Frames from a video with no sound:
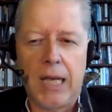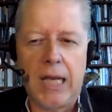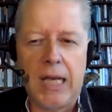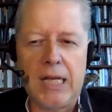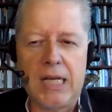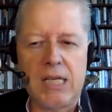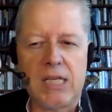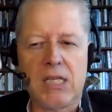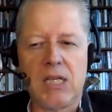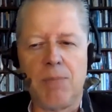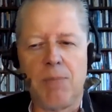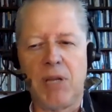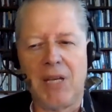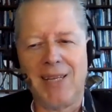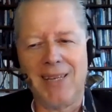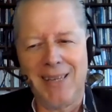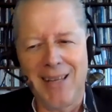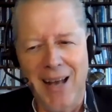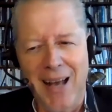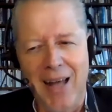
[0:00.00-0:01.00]
It is
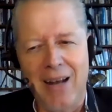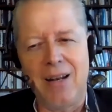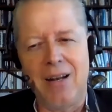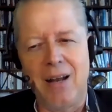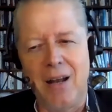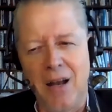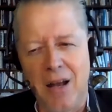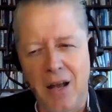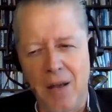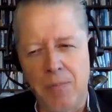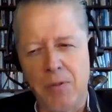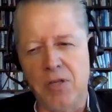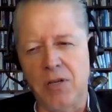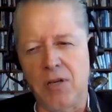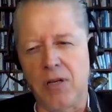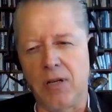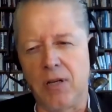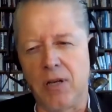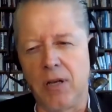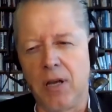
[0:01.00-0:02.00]
simply not an
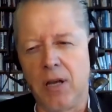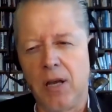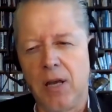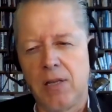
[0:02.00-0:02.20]
option